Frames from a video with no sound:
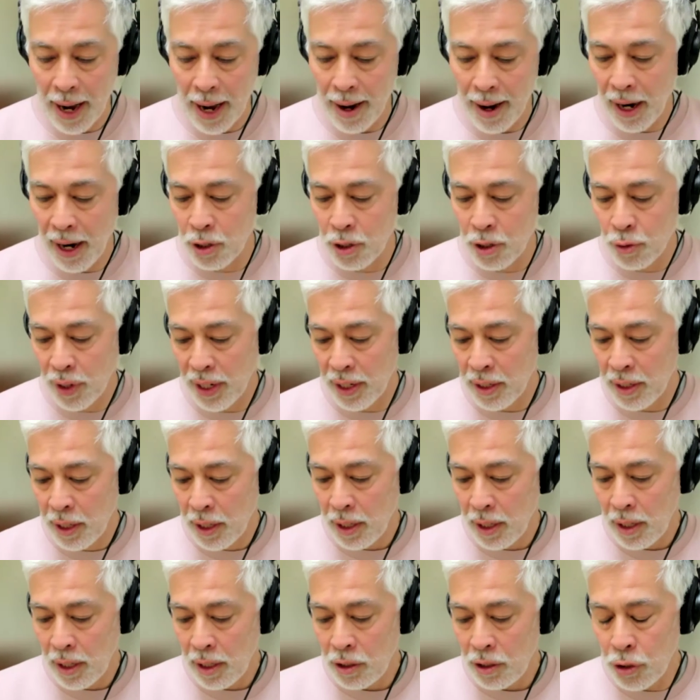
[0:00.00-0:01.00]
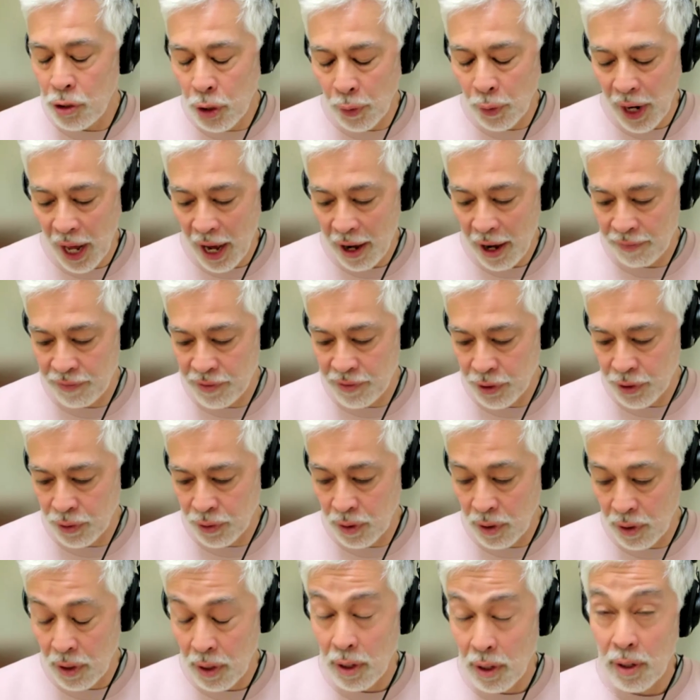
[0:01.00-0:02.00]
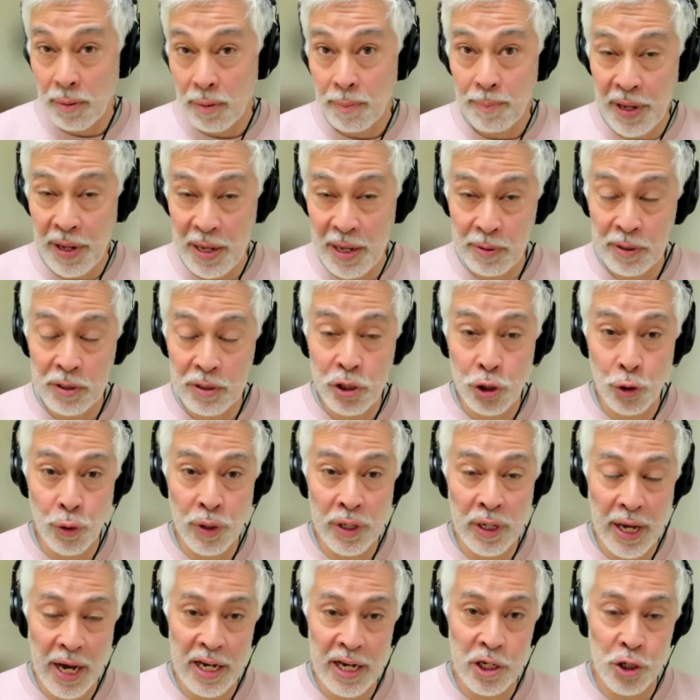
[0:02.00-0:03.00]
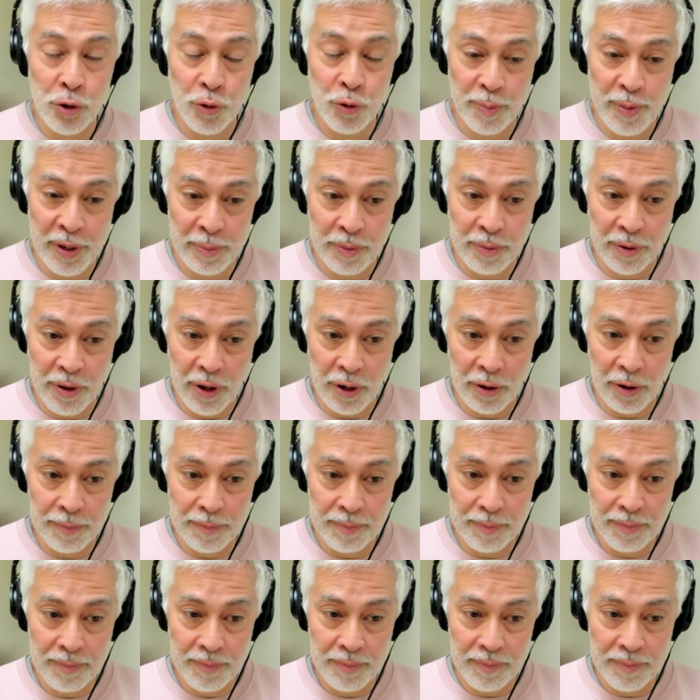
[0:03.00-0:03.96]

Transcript: Yeah, I agree. You don't have to. People do engage with people though.